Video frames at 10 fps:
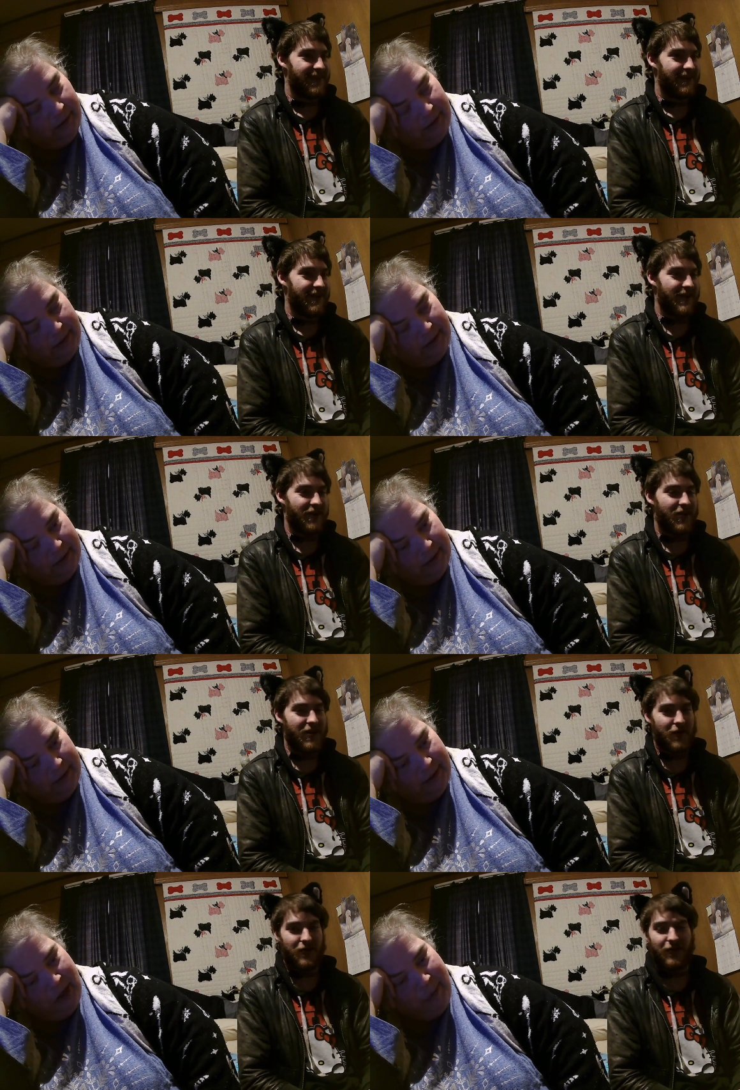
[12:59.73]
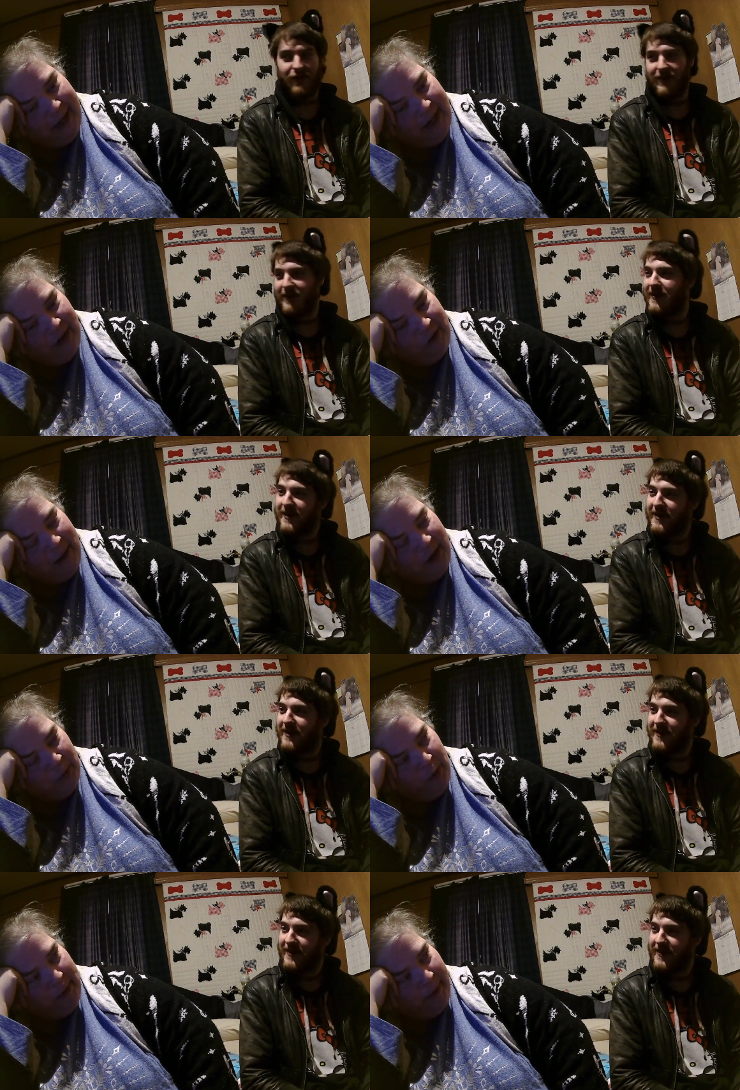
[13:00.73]
Speaker 1: Oh, it's not Nobody cares about your boy
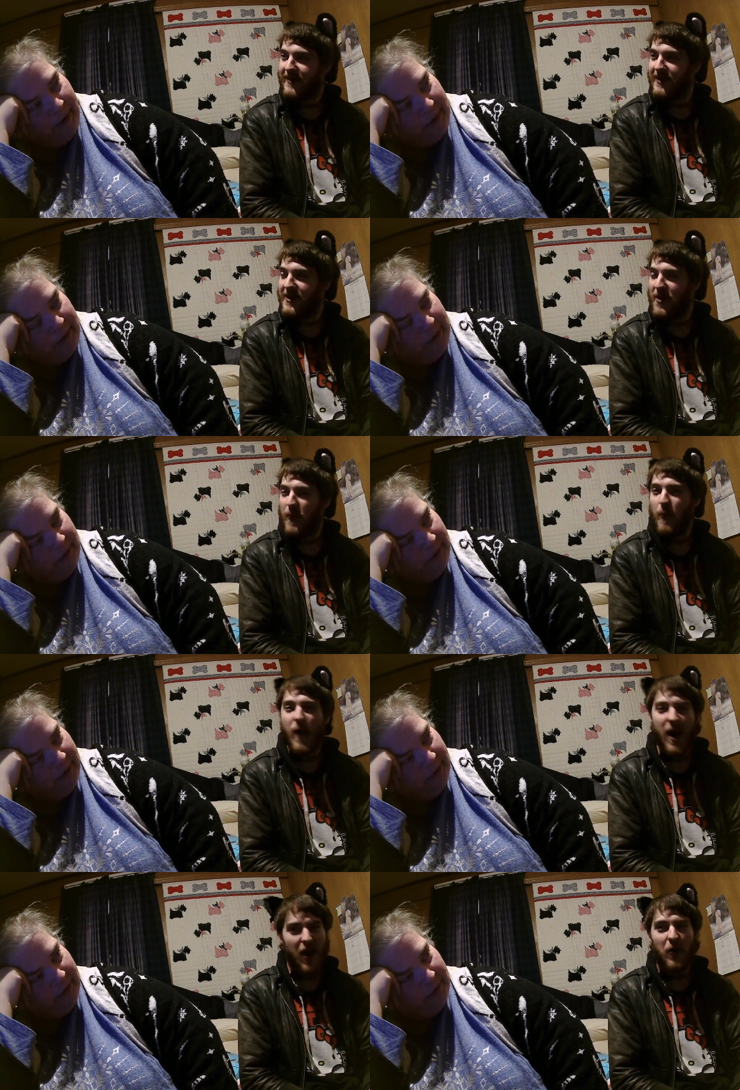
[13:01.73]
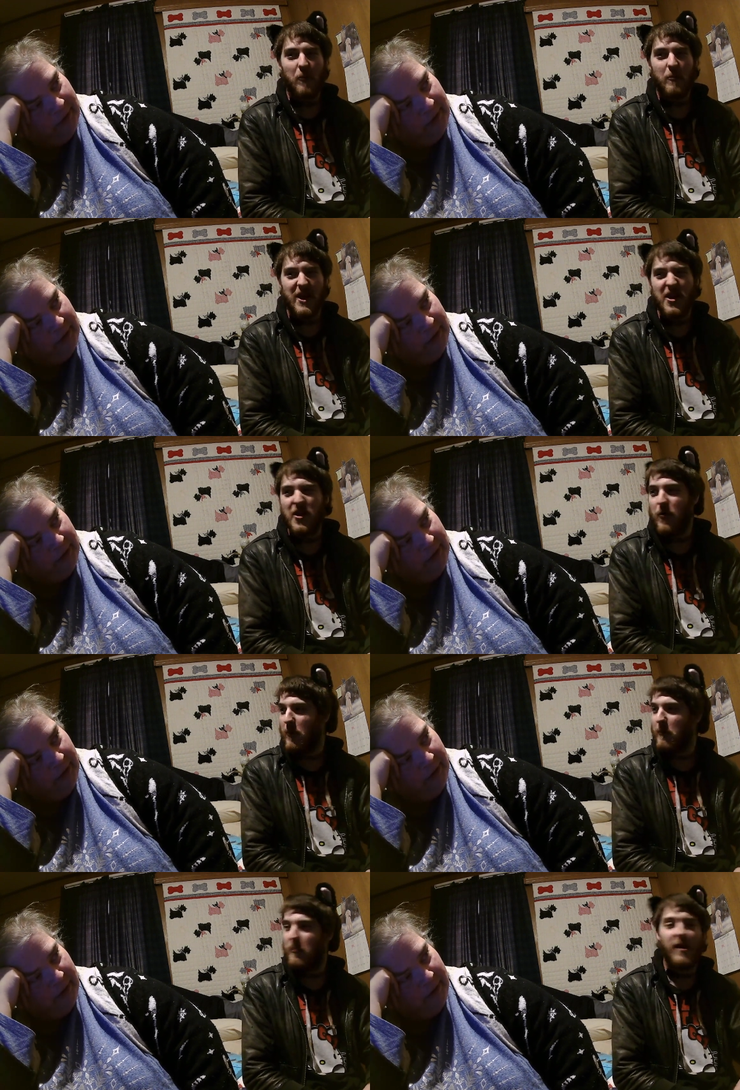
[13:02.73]
parts. Well, mew. But